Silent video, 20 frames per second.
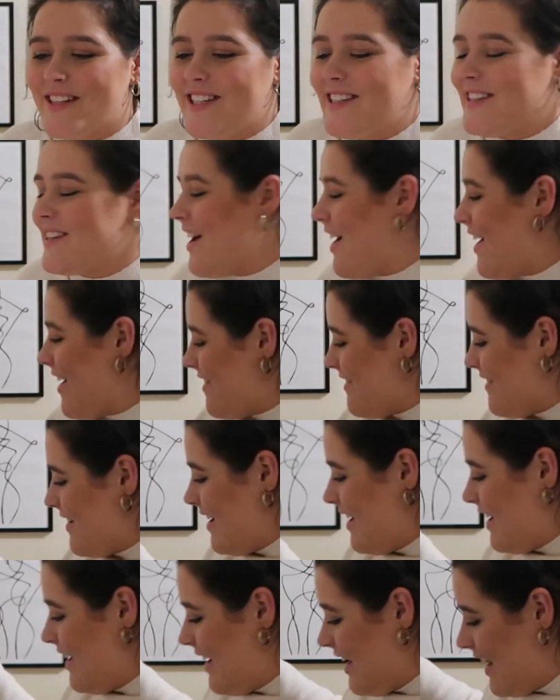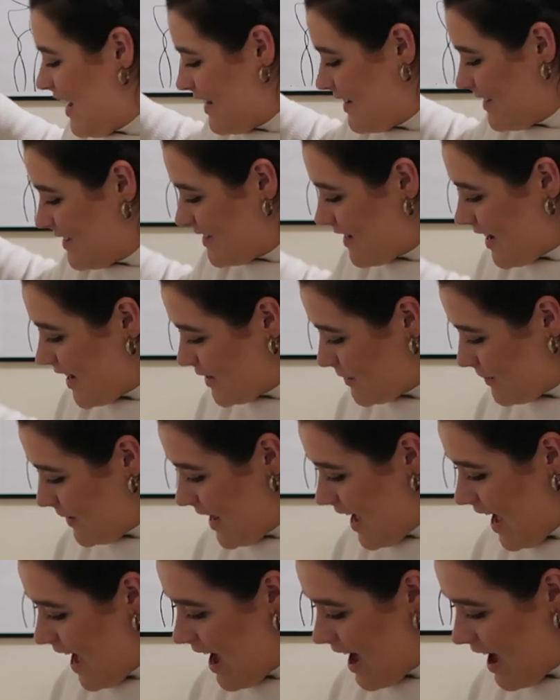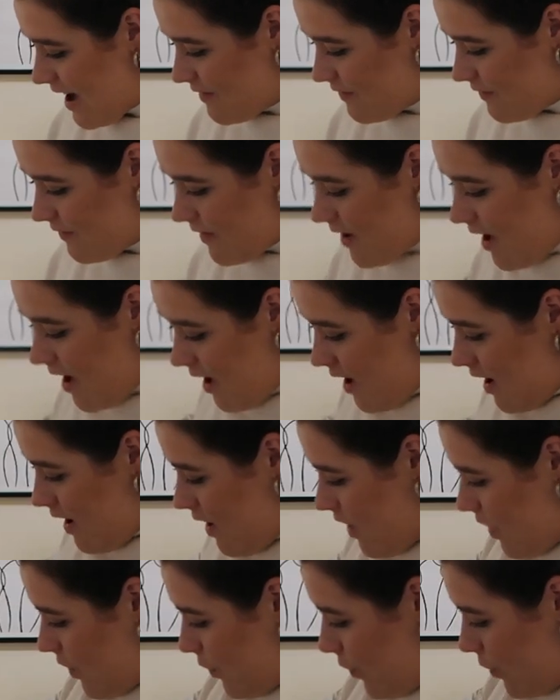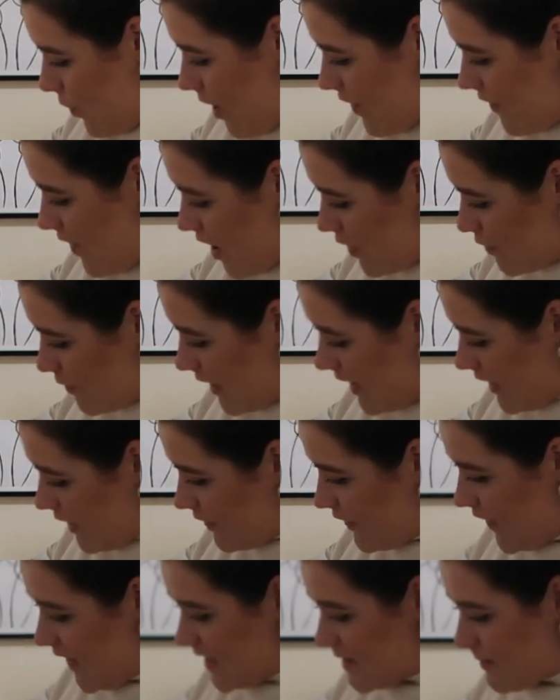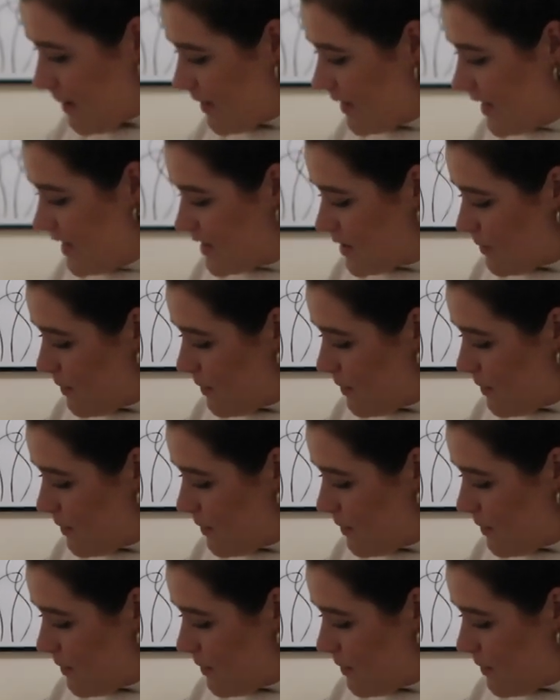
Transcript: So inside we have, oh, I've heard really good things about these.